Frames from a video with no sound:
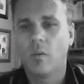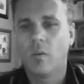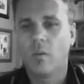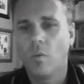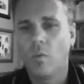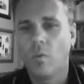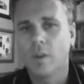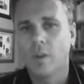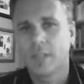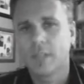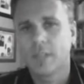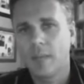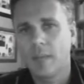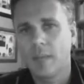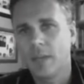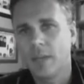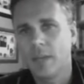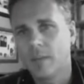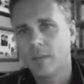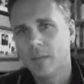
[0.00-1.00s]
what's coming
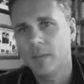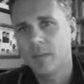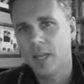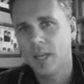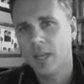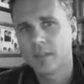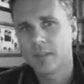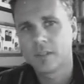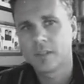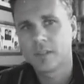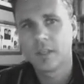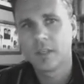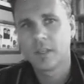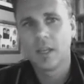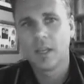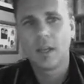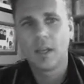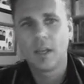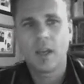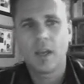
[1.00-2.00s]
up next.
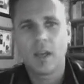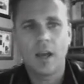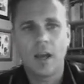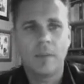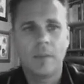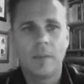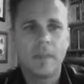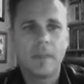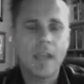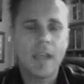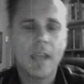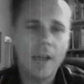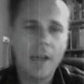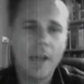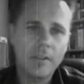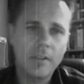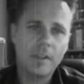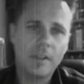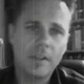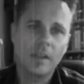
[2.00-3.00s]
The other
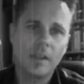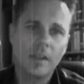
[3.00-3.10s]
thing that